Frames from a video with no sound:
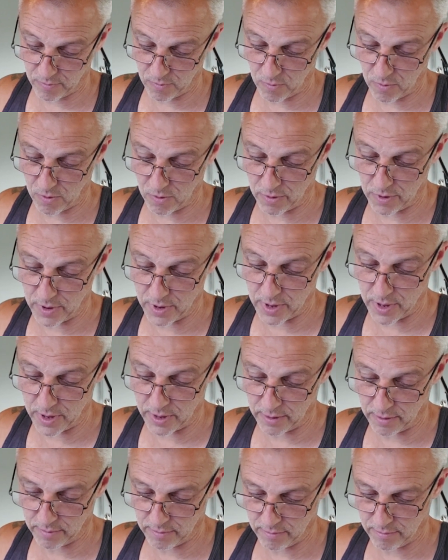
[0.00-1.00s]
Oh yeah.
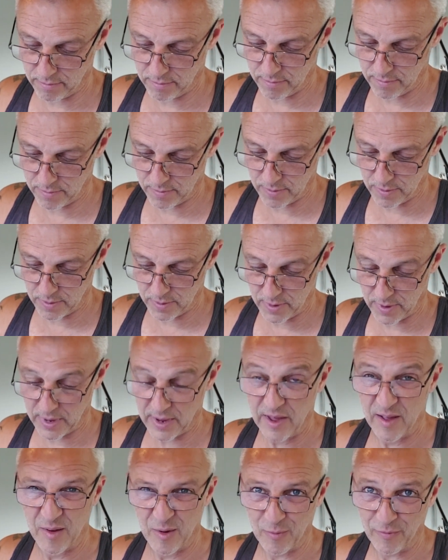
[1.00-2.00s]

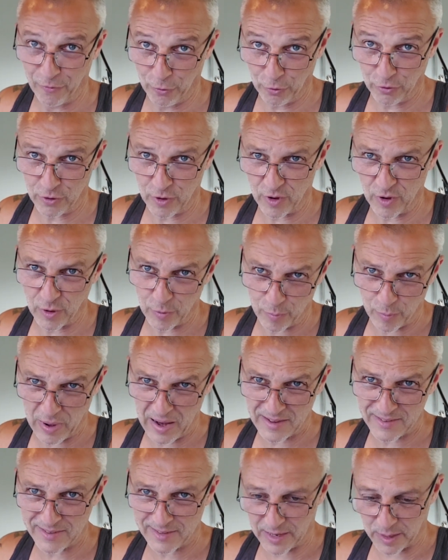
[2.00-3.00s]
Unfortunately, it is
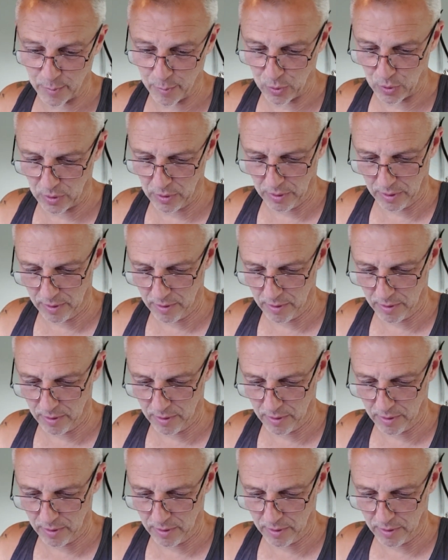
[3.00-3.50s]
plastic, but